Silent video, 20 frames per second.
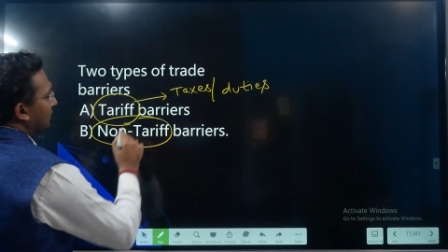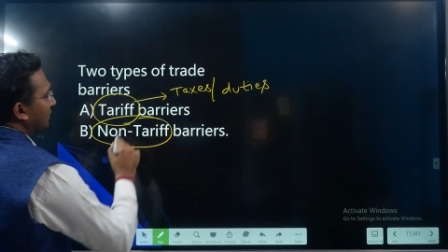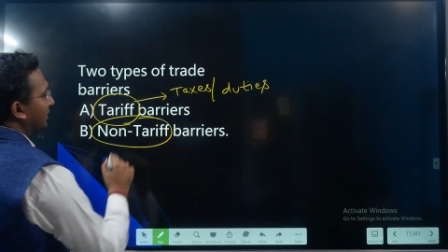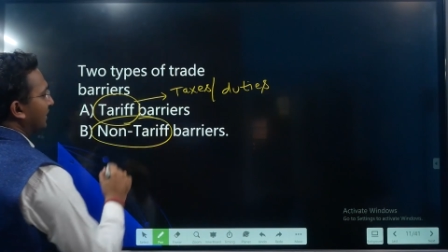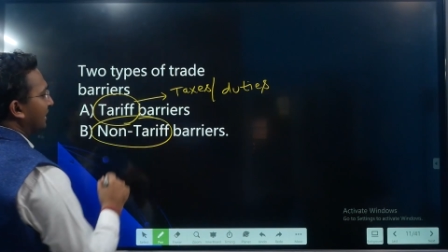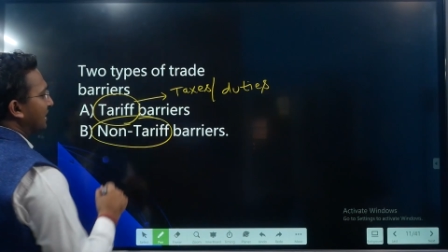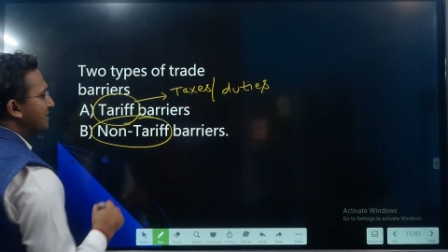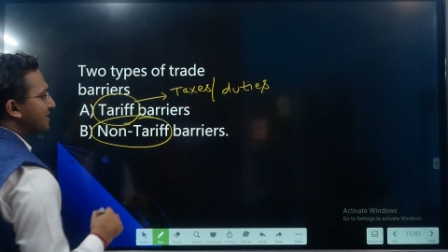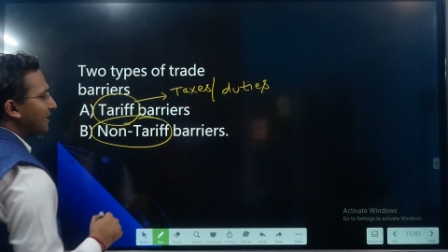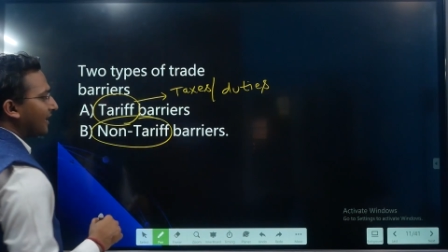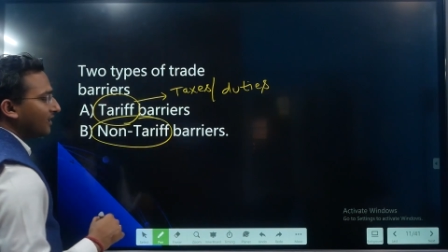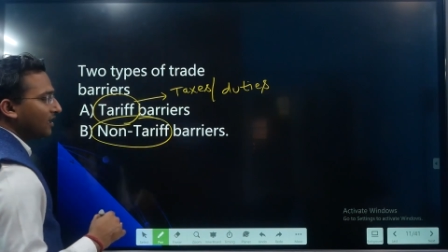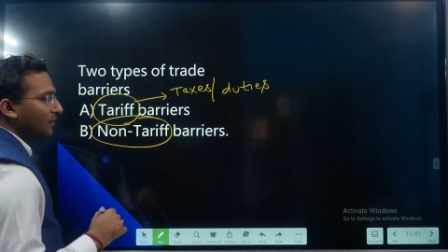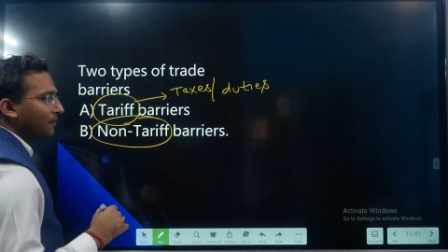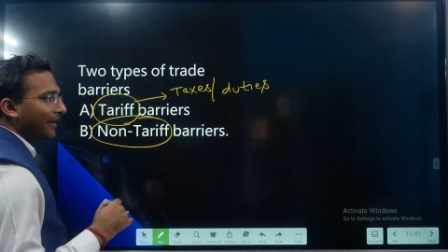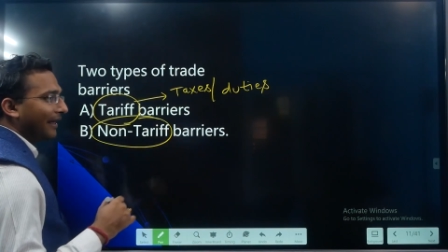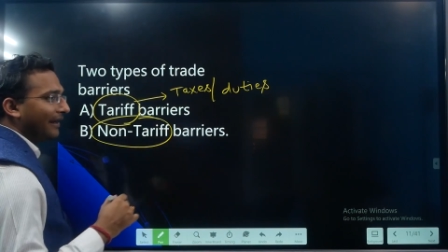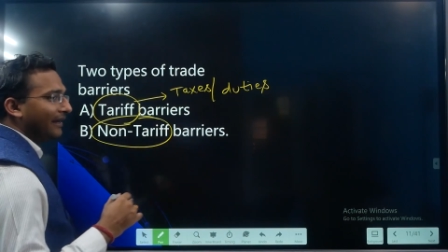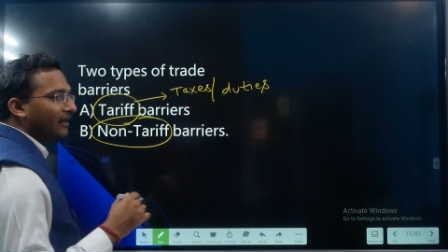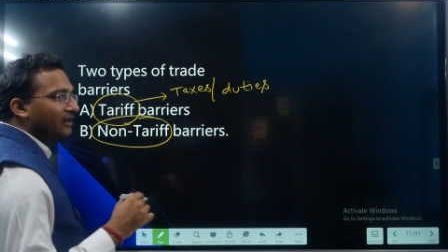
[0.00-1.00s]
these are
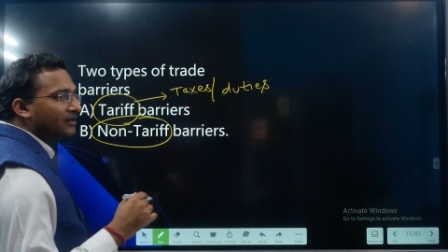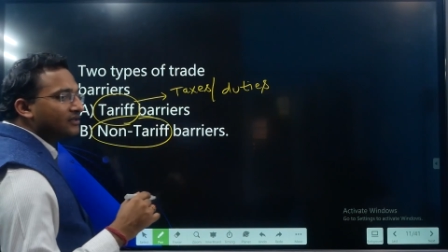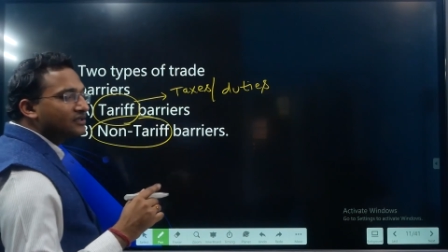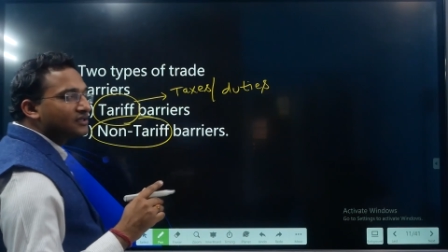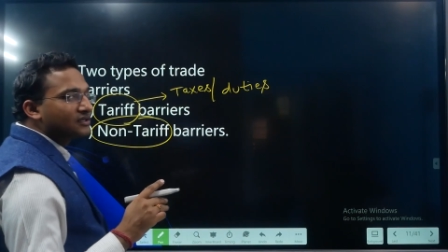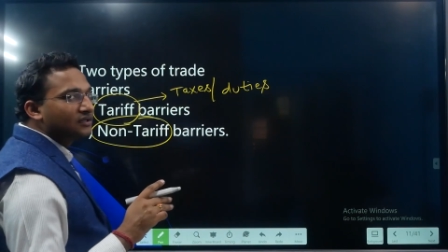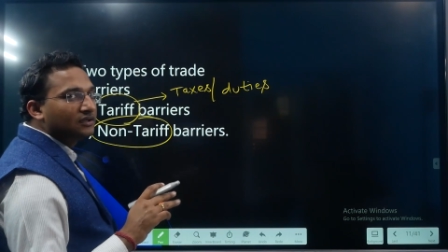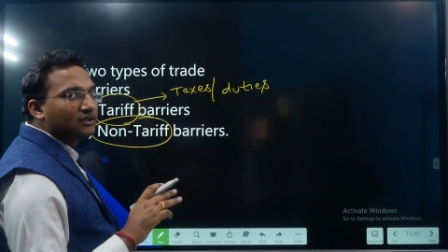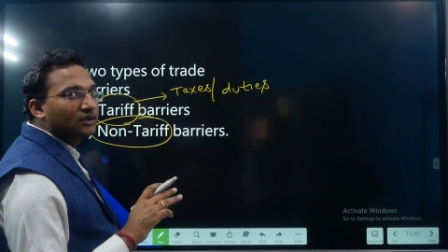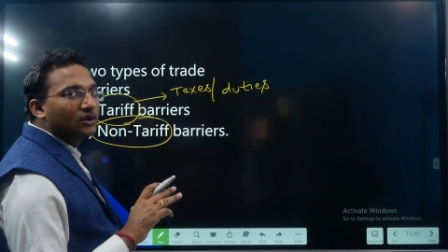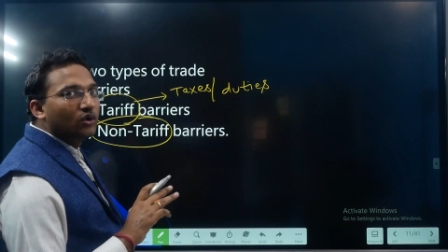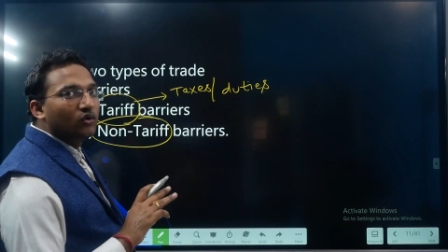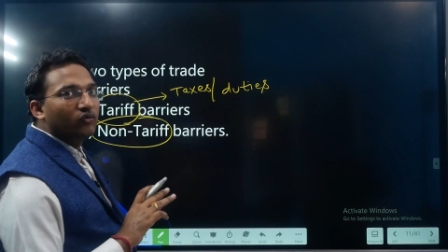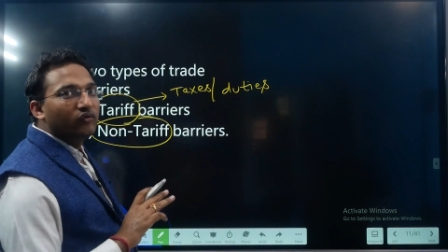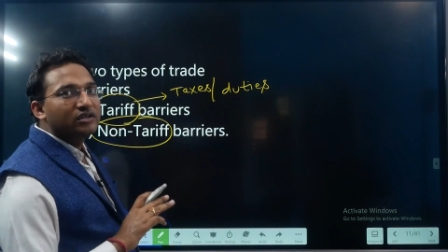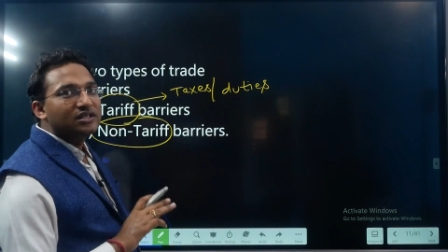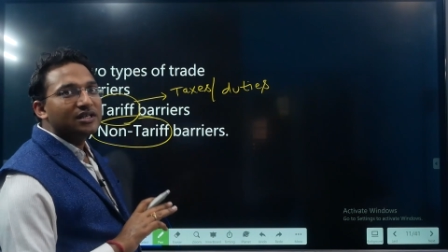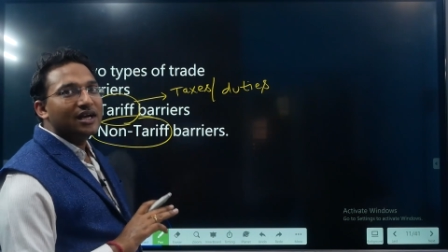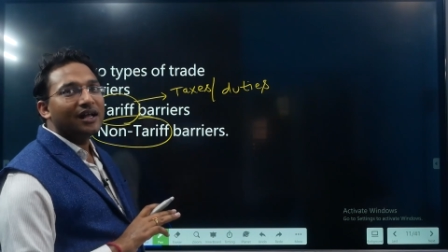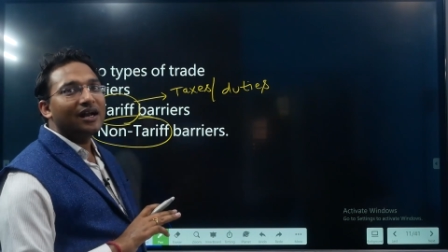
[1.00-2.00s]
the barriers
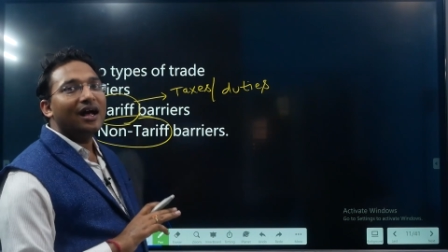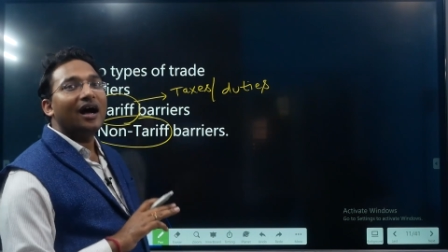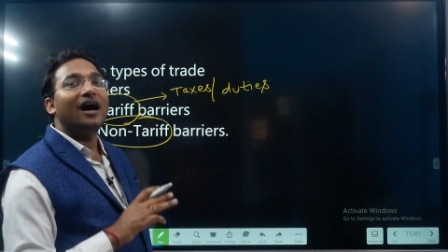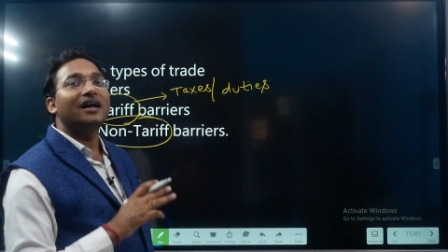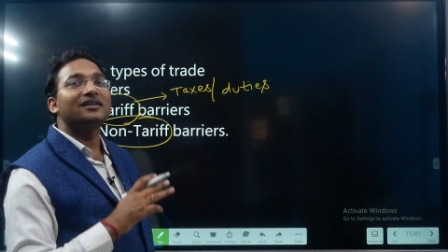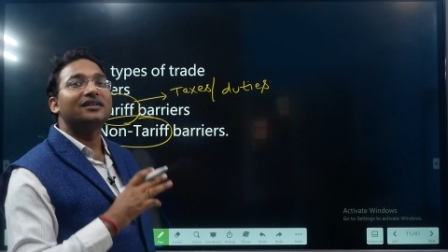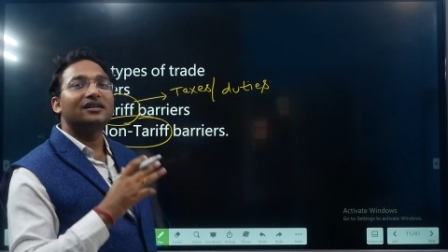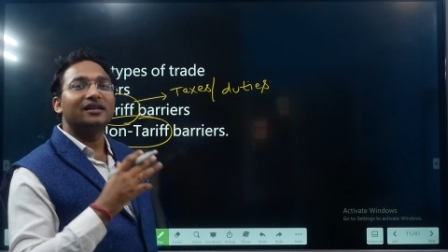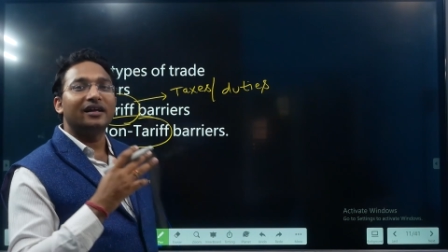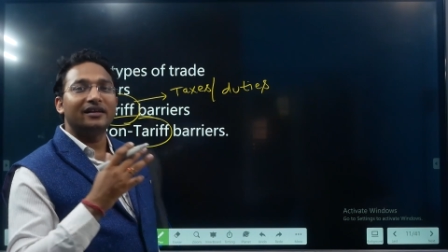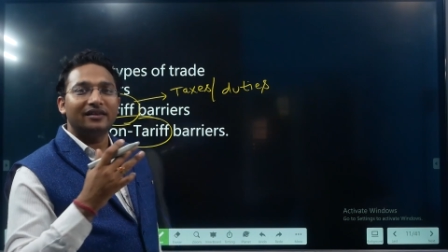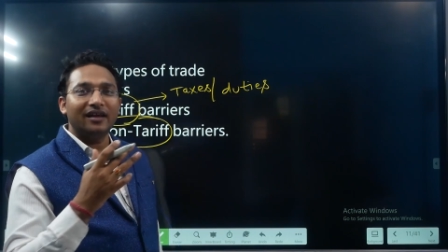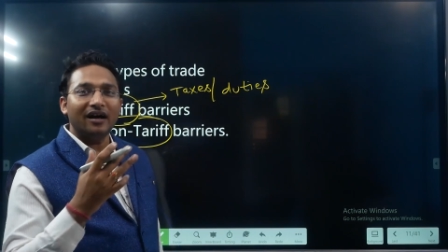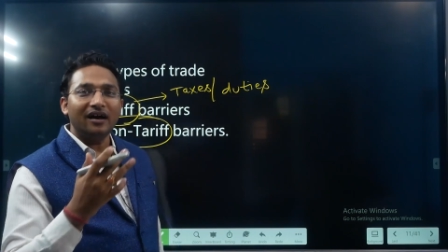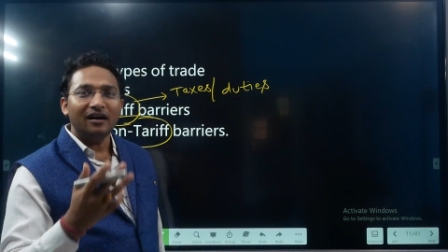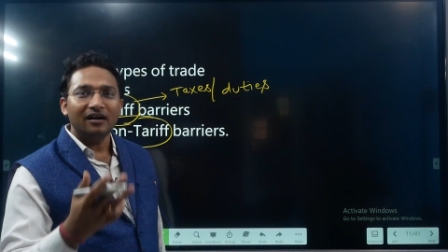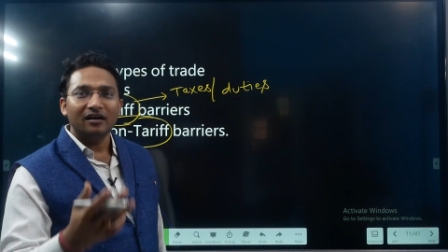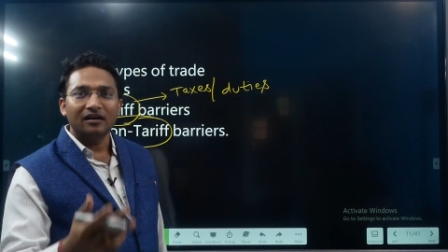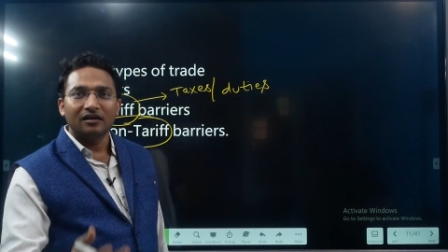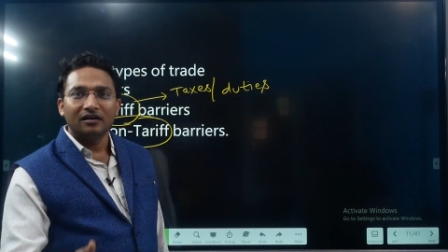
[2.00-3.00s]
which are other than
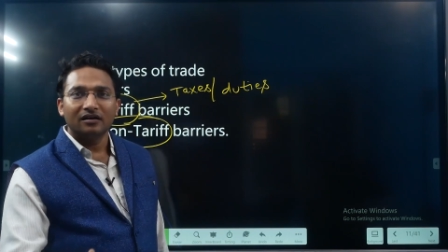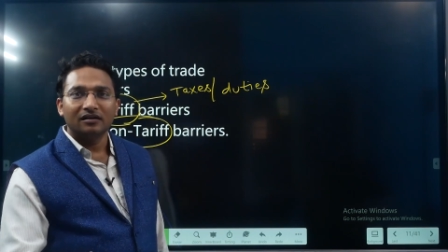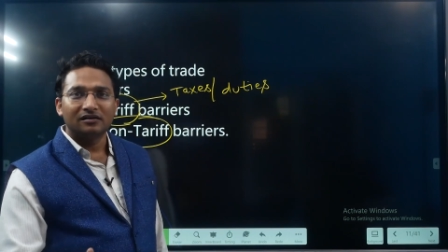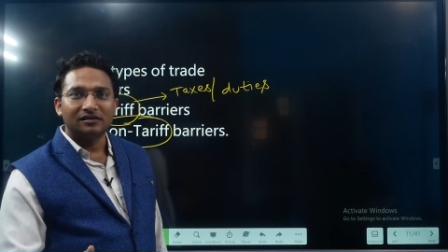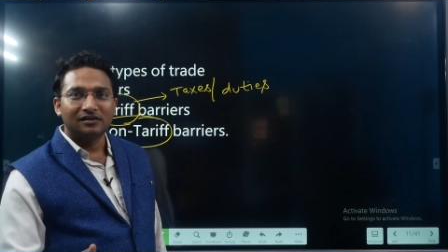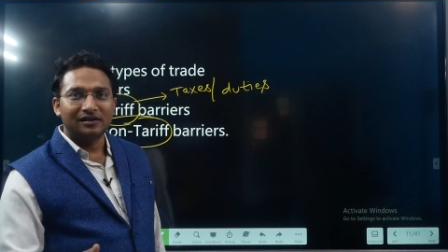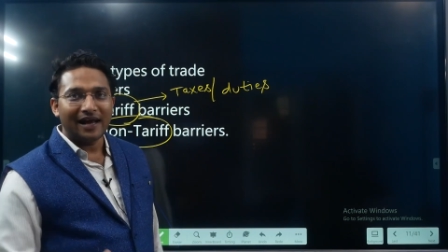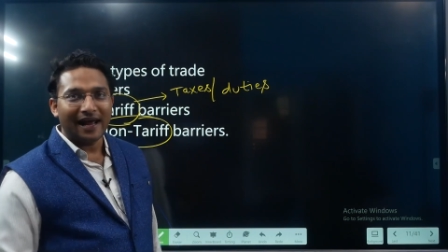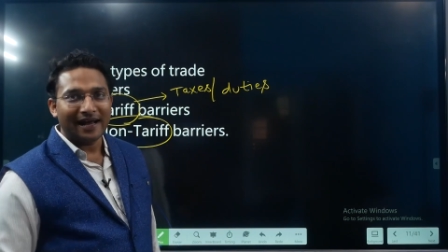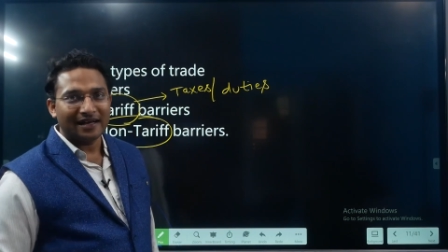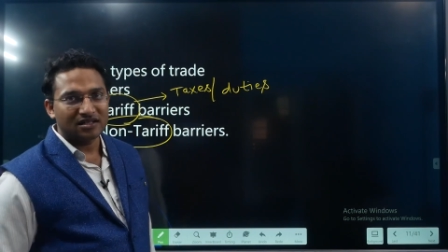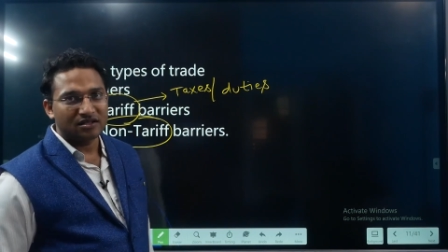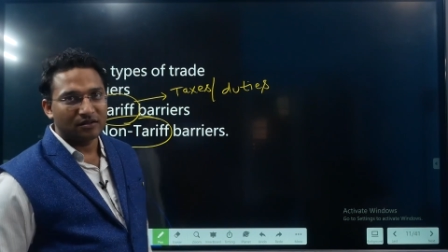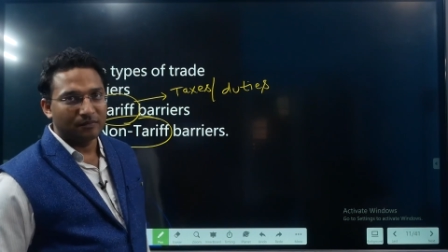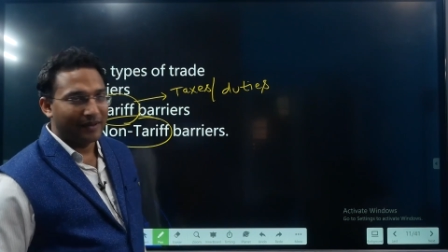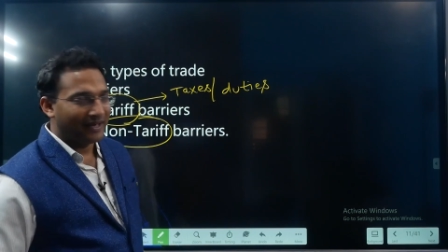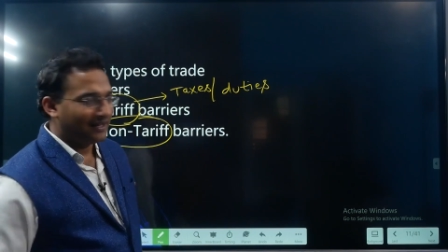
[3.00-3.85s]
the tax